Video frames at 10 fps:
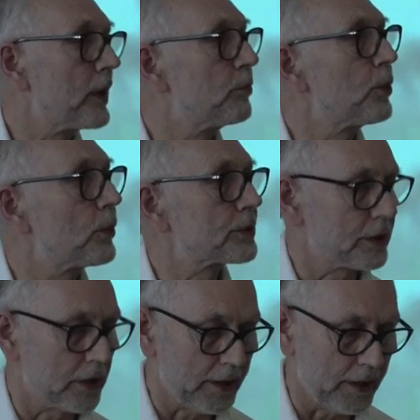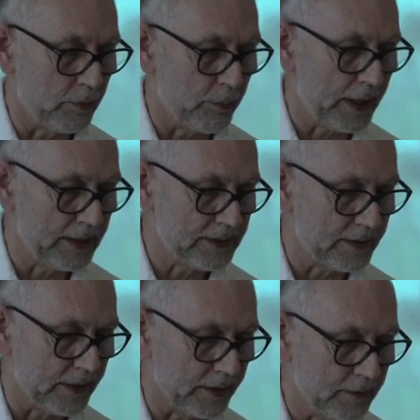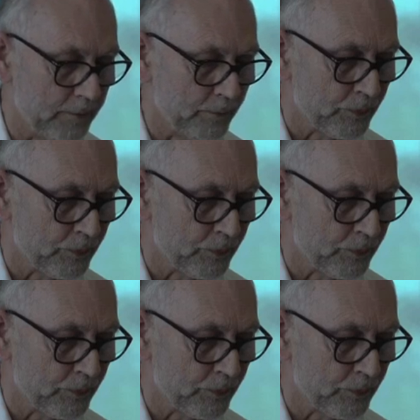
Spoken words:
importantly in painting,